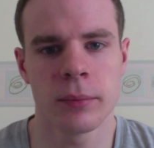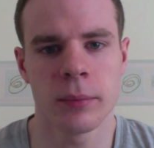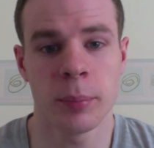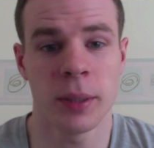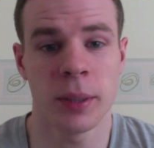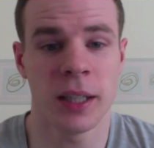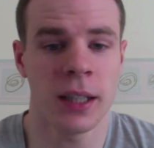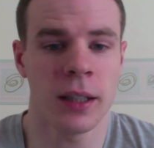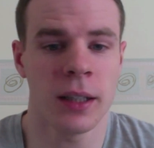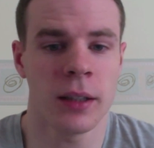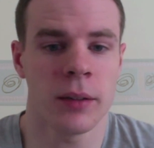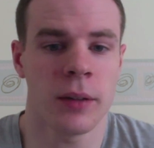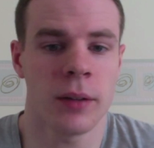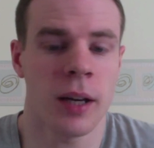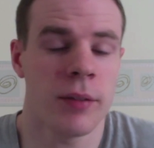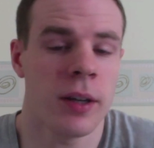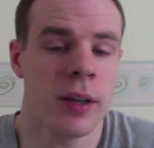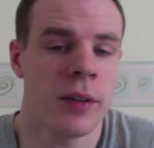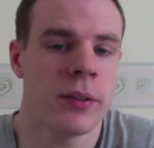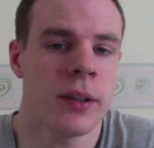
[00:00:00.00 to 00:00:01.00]

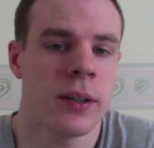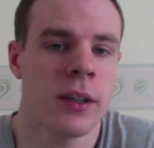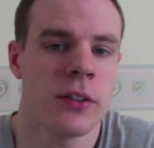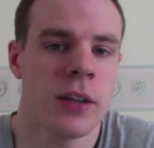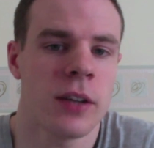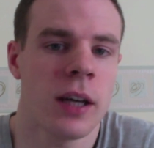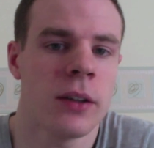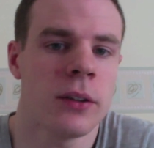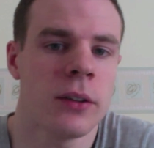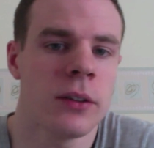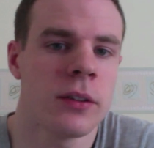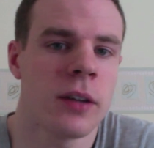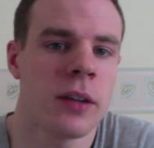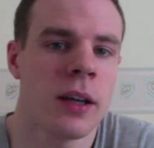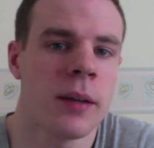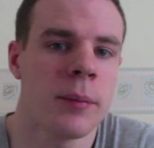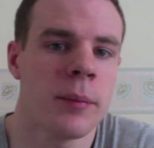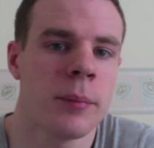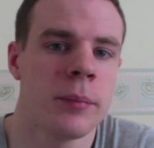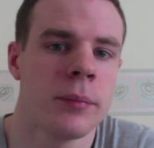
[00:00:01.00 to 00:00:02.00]
having a settled
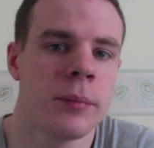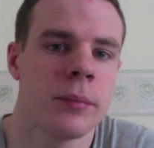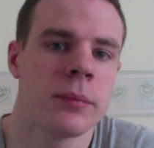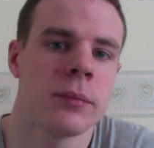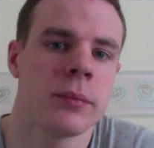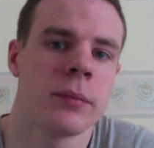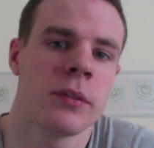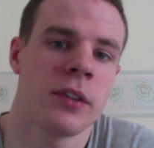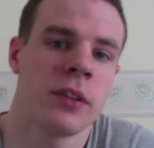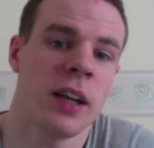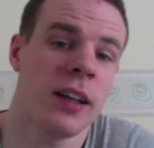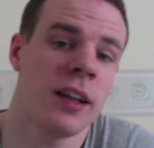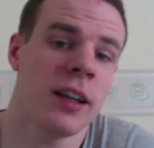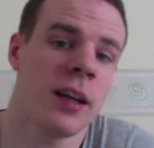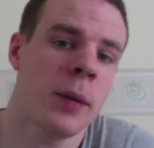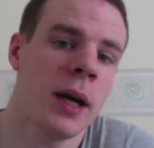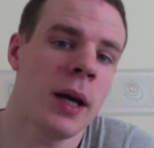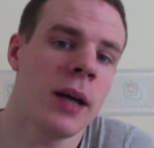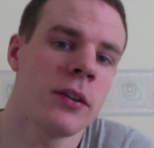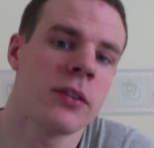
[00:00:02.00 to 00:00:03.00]

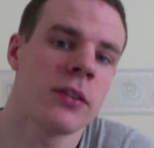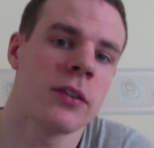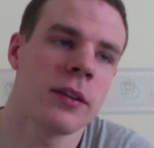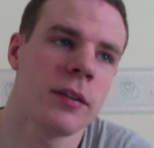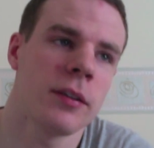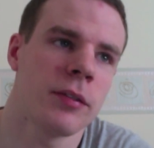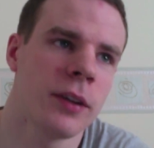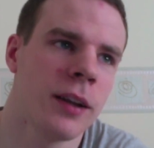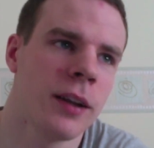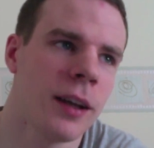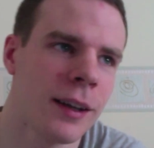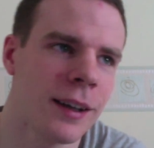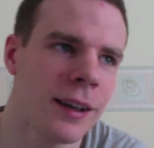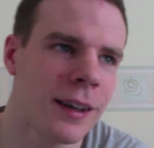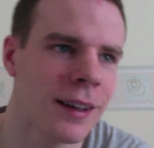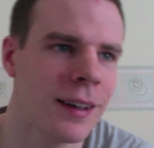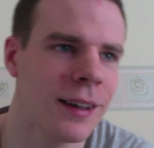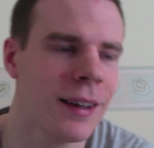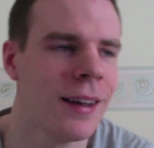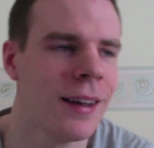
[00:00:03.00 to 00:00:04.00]
MS, if you like.